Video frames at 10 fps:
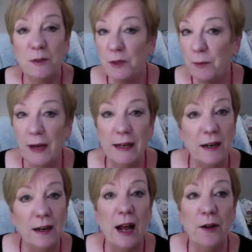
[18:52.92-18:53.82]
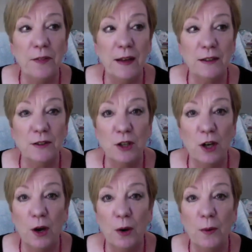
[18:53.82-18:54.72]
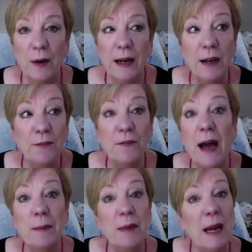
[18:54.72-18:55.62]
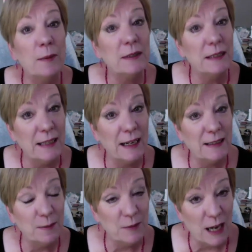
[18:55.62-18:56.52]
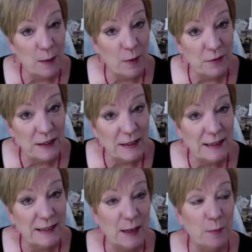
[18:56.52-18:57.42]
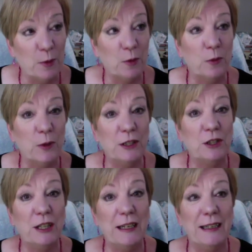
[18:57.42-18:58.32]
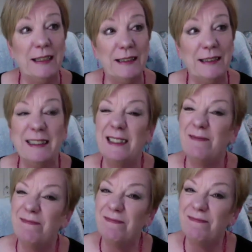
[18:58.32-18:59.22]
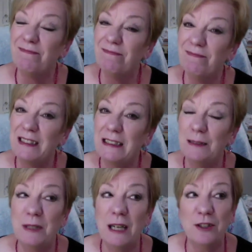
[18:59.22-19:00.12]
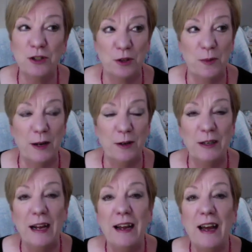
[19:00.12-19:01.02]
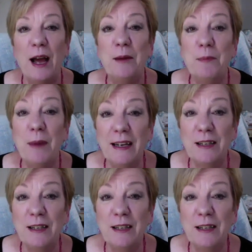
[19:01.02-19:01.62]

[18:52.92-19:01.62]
depending on how things go, if I'm able to take some time off in December, which is I'm not sure about, I might